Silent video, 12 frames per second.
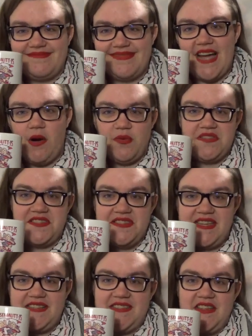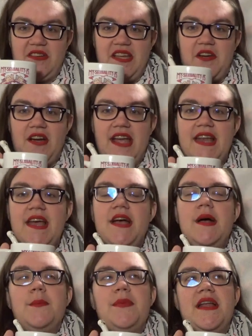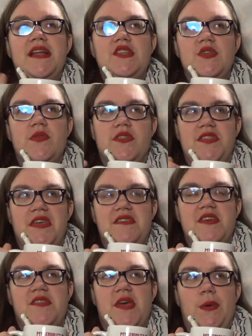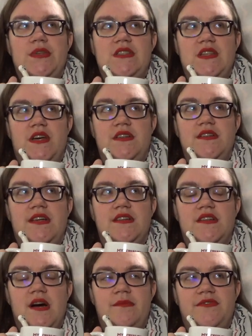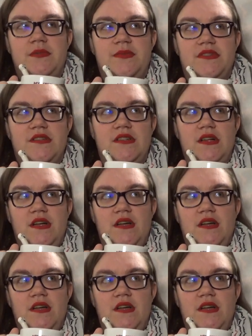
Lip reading: That wasn't necessarily great, but I do think that there were certain uncomfortable